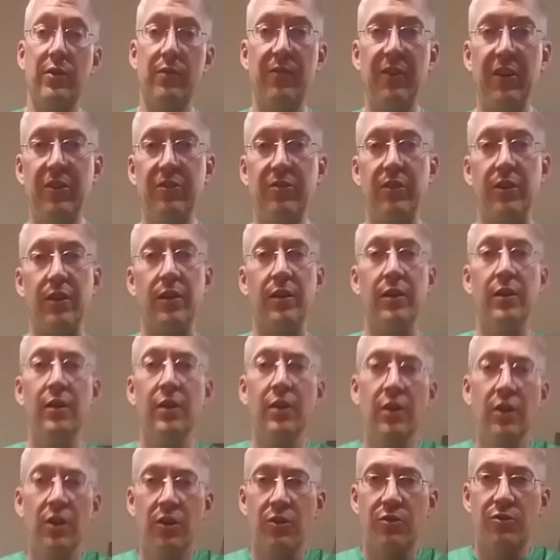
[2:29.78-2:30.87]
facing.
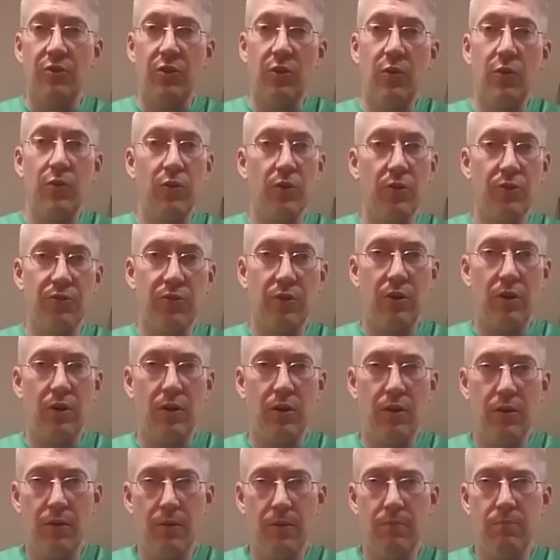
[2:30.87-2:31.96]
So those are
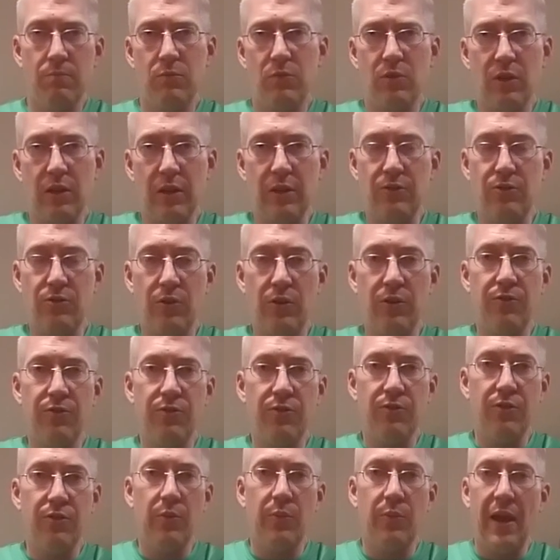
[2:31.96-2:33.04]
all like
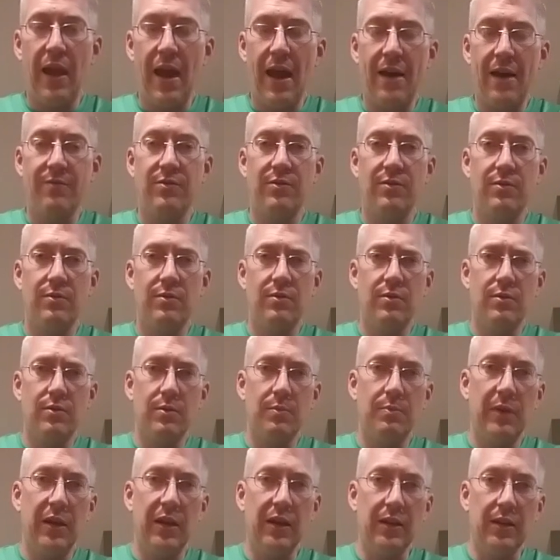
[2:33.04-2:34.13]
choices that we have
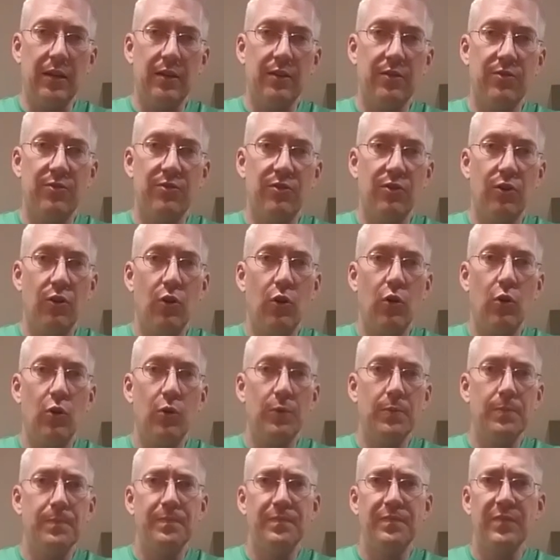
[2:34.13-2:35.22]
to make.
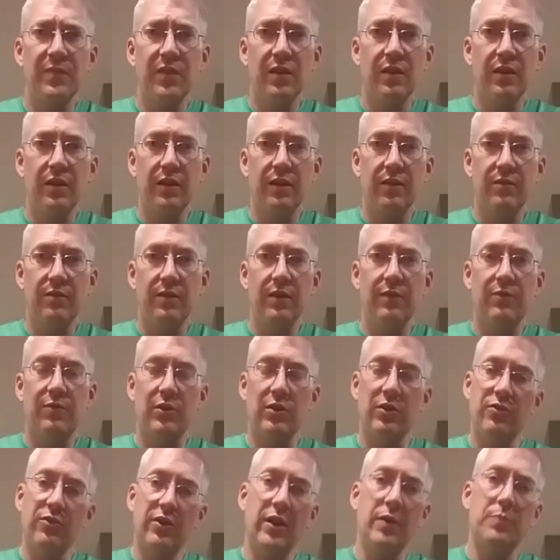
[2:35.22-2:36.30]
So like say
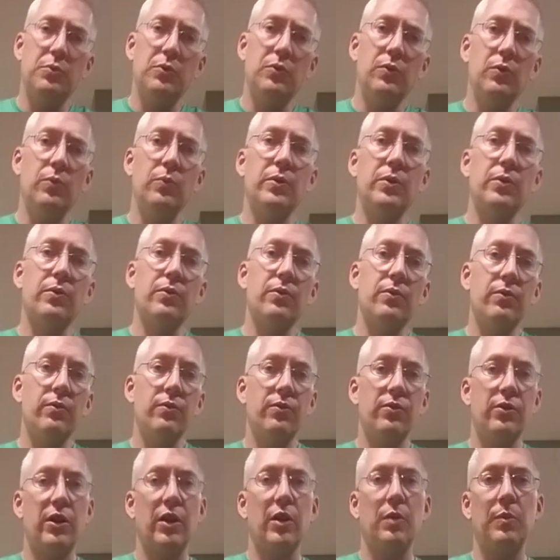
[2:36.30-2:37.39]
for example, we were
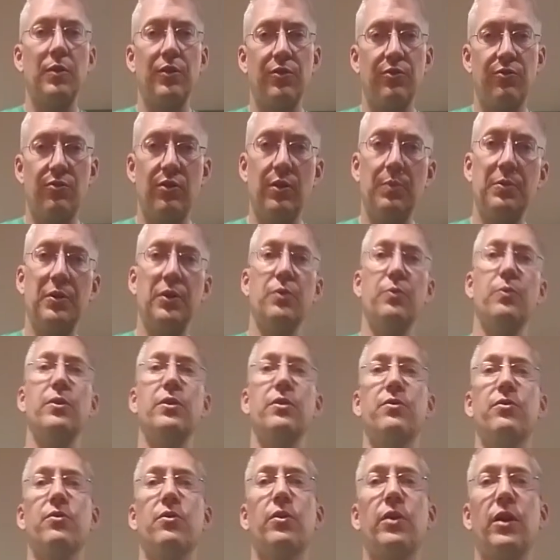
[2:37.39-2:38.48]
talking about the triplet
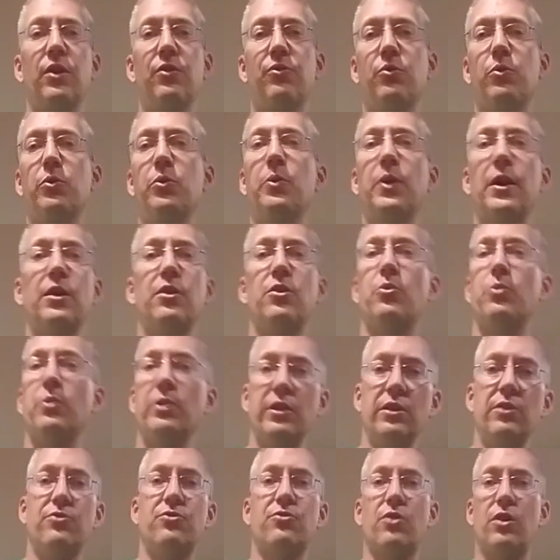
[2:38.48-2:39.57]
and so we wanted to
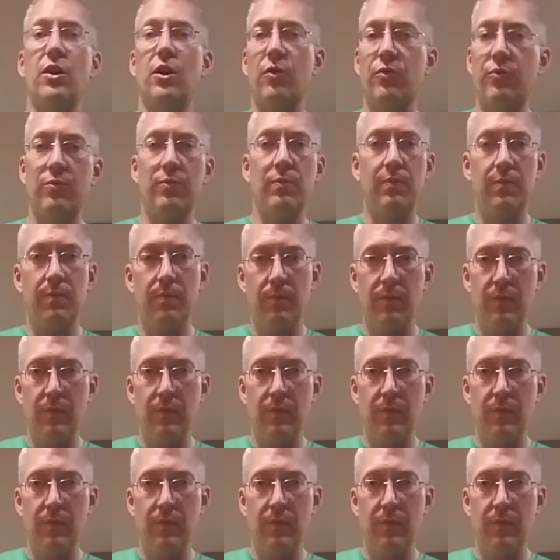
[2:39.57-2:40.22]
release strong,